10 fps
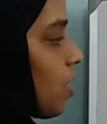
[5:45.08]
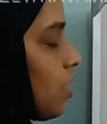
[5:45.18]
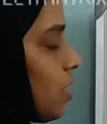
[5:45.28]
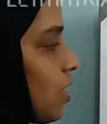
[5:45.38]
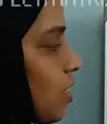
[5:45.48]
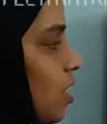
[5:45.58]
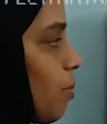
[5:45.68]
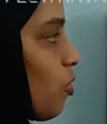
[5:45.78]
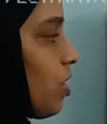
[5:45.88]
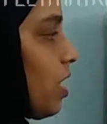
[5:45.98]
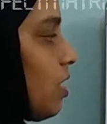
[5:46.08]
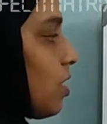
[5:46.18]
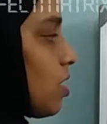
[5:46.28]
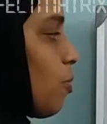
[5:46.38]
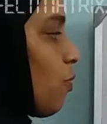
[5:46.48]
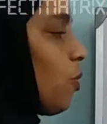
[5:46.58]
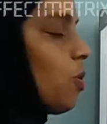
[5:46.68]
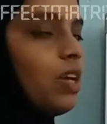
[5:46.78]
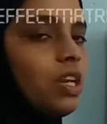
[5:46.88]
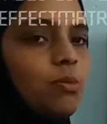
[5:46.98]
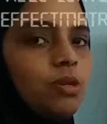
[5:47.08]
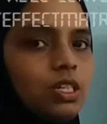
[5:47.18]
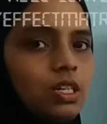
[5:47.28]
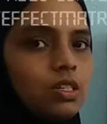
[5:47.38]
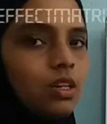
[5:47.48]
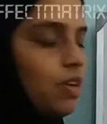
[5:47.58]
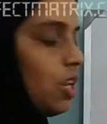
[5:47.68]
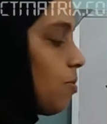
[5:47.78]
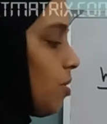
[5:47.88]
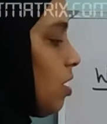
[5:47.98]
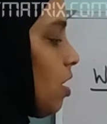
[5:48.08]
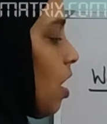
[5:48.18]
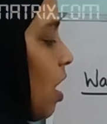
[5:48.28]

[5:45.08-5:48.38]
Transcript: already discussed about that, the semaphore variable, integer variable.